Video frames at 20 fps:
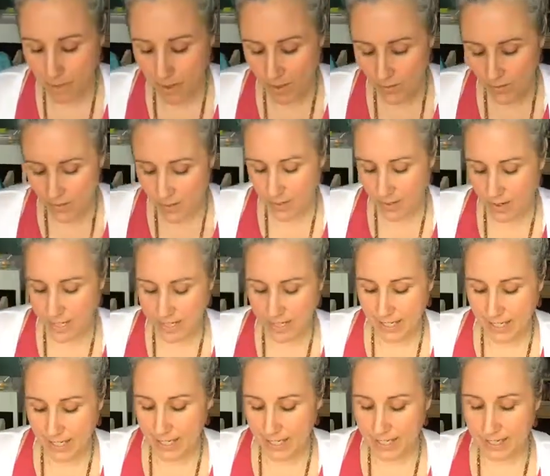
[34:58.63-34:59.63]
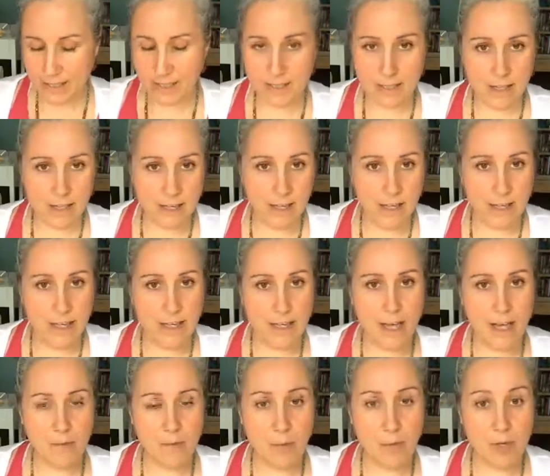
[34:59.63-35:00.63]
So again,
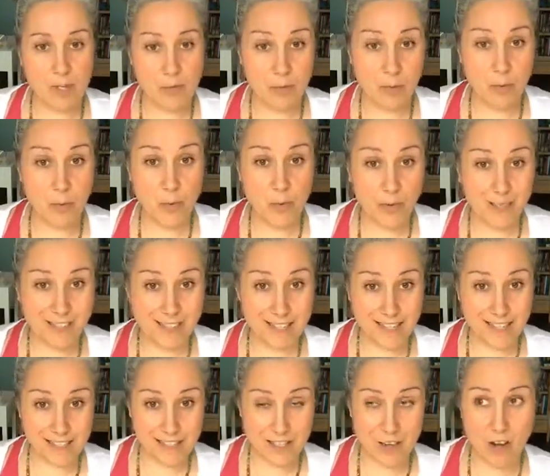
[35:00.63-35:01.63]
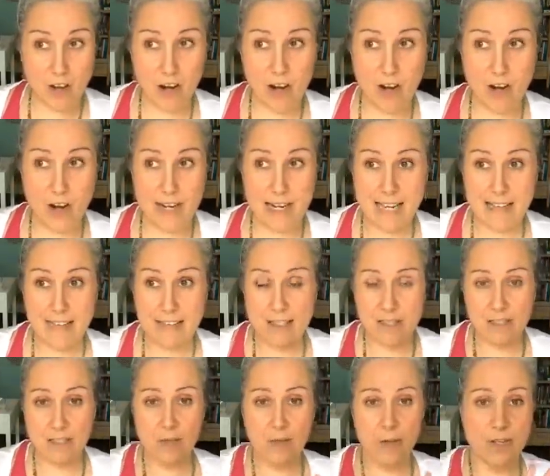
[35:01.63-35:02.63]
I'm going to pull one last card, and this
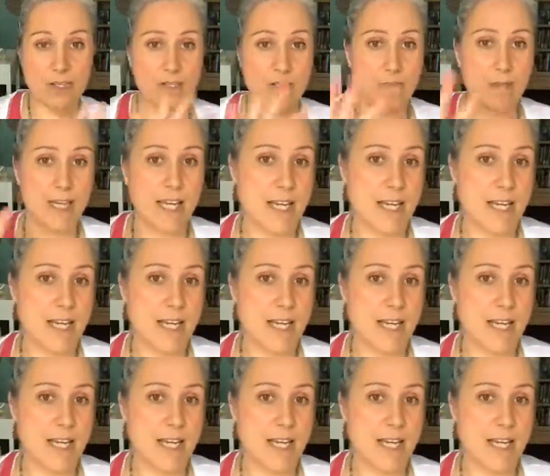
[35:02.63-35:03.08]
is going to be